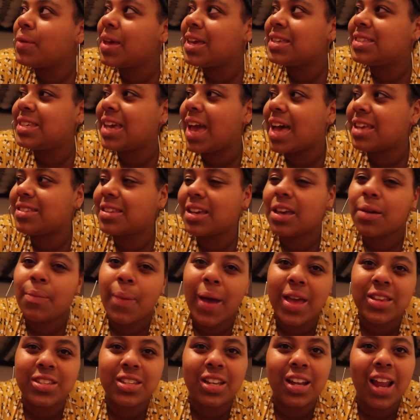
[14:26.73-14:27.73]
Izzy has like a
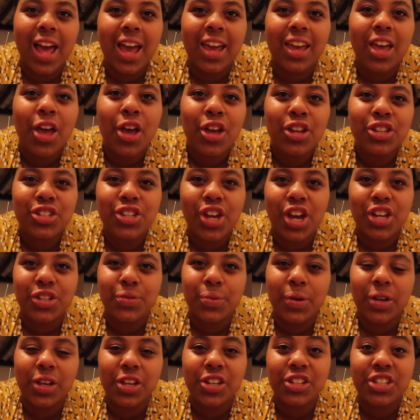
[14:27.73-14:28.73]
better like
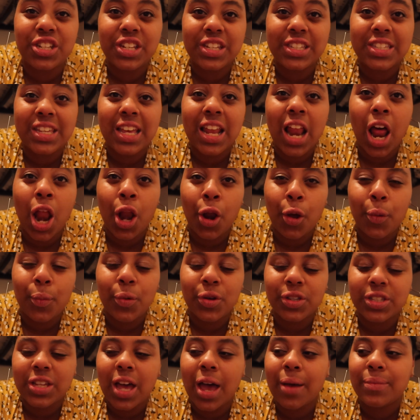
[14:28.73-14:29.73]
judgment because she's seen it a lot
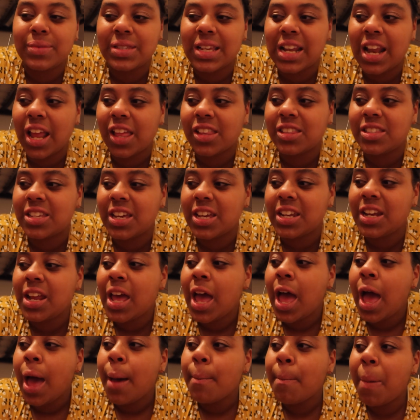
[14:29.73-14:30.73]
more times in London.
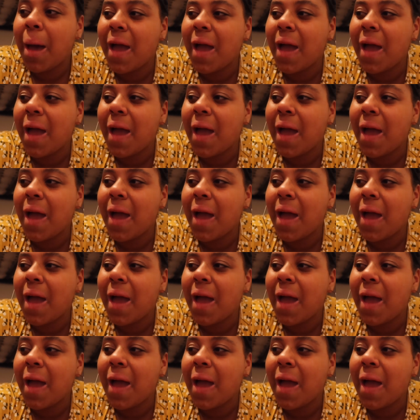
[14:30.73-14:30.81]
Yeah.